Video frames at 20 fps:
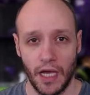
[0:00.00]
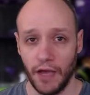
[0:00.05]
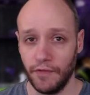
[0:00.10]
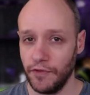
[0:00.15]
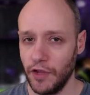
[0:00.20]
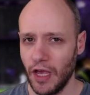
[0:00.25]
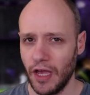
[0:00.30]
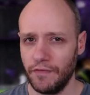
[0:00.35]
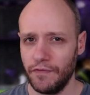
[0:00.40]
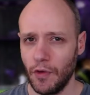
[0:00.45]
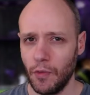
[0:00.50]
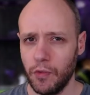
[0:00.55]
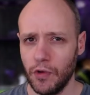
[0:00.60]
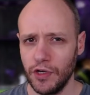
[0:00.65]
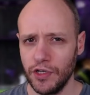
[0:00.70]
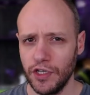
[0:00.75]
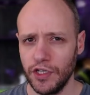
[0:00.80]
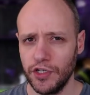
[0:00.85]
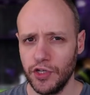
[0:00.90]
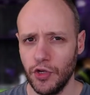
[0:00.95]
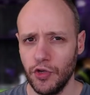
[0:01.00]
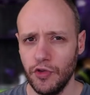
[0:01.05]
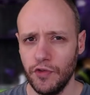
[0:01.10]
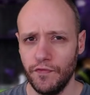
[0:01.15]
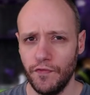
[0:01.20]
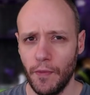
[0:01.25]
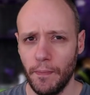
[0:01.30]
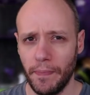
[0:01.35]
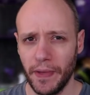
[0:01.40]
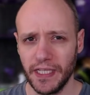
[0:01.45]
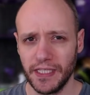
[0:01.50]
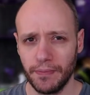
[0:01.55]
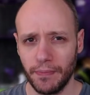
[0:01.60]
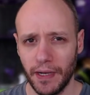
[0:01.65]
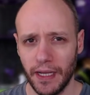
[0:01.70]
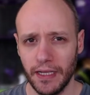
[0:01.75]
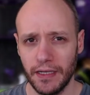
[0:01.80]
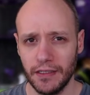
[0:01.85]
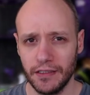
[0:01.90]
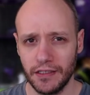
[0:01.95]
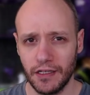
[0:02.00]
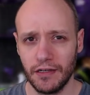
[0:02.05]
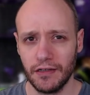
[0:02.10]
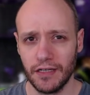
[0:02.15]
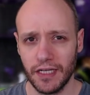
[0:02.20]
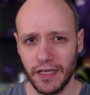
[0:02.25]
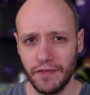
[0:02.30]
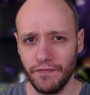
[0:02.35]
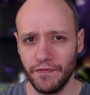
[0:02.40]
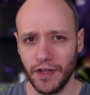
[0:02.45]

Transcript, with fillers: you ever wondered who the best players are in the